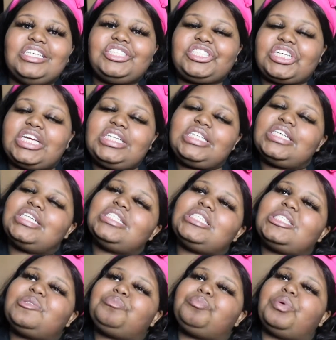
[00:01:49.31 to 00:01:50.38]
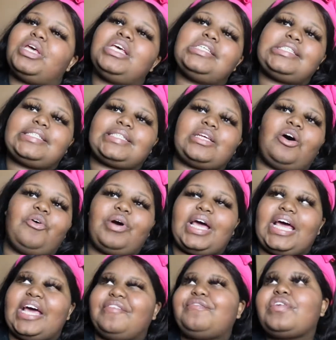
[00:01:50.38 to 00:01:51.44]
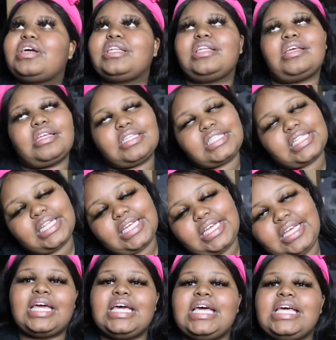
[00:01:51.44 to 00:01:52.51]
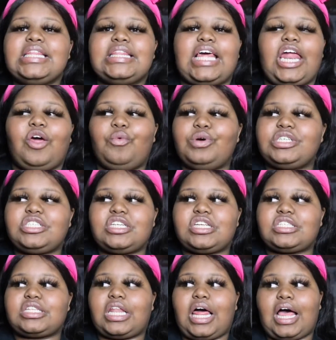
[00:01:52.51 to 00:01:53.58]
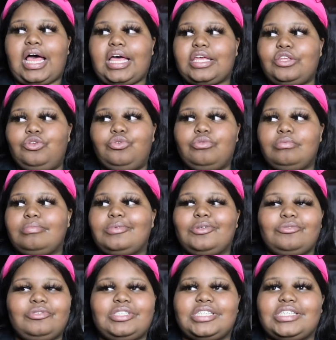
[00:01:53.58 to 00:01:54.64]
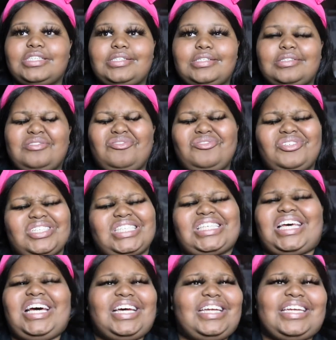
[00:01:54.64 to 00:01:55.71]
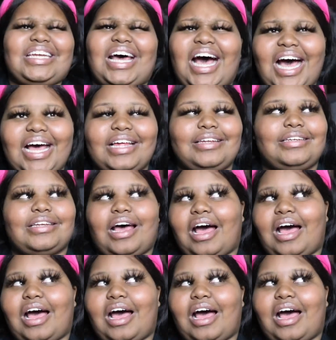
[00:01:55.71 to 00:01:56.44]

she just fits so effortlessly that it was just like you just could not